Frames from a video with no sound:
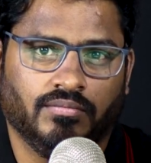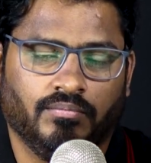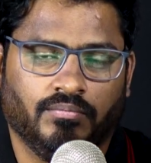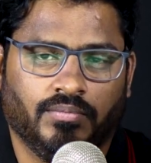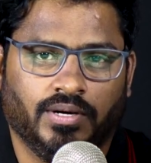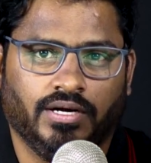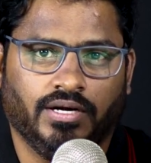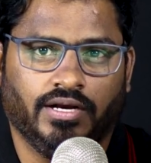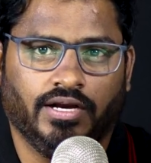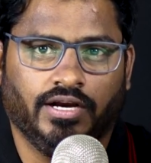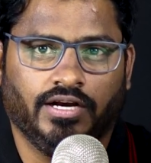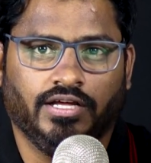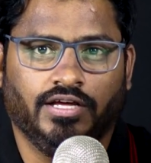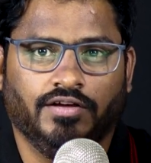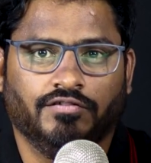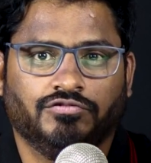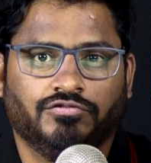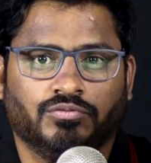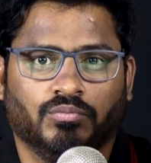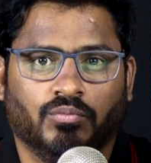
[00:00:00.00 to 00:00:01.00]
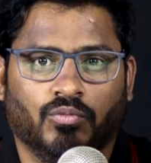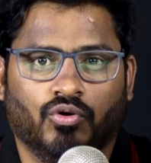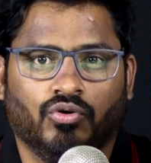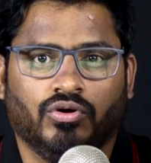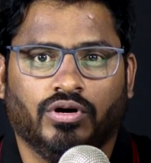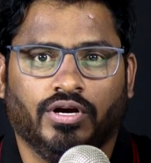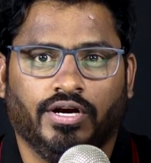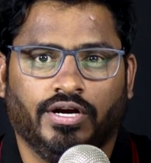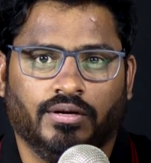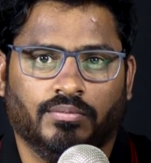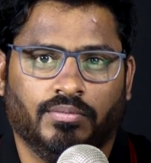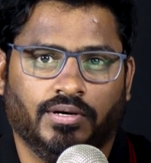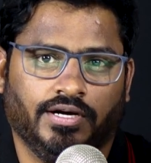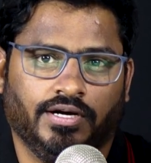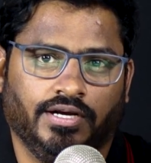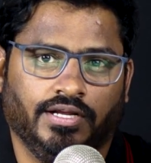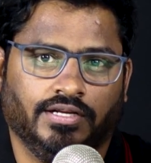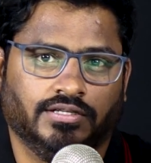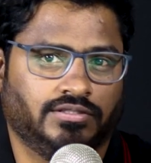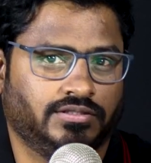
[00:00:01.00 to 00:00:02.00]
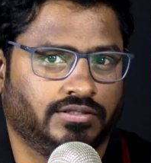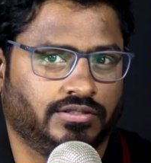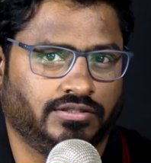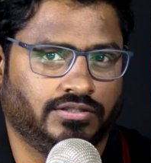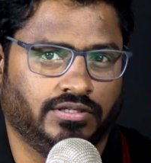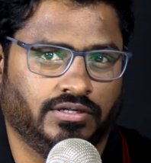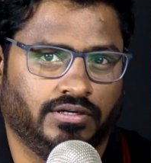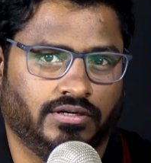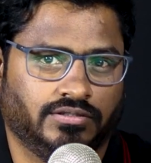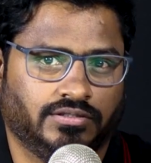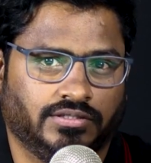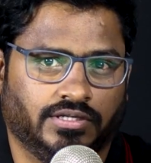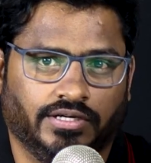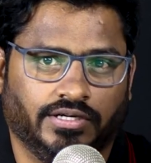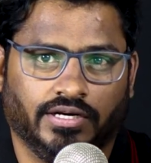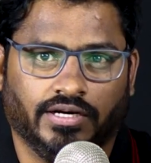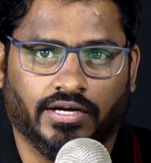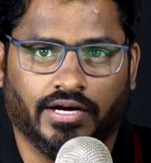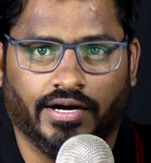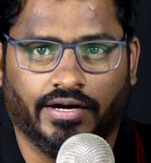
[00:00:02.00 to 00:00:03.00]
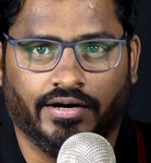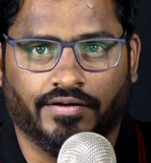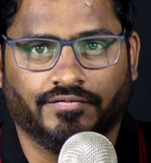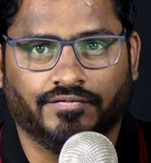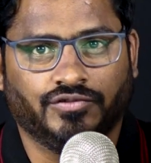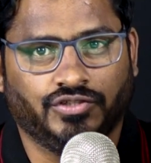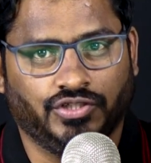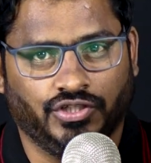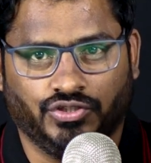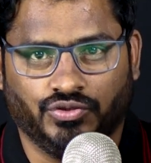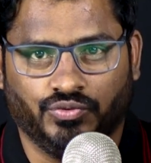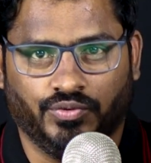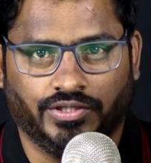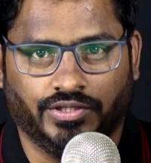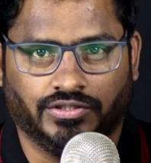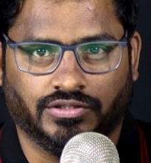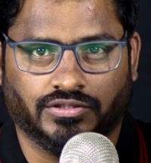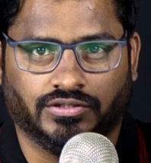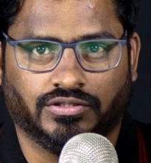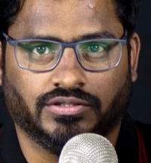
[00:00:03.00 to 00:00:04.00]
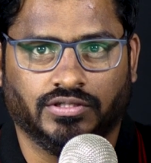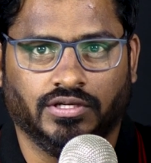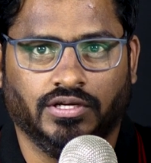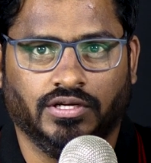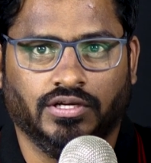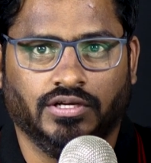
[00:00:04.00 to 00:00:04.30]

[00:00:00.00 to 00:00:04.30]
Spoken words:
but it gives more readability in certain kind of situations.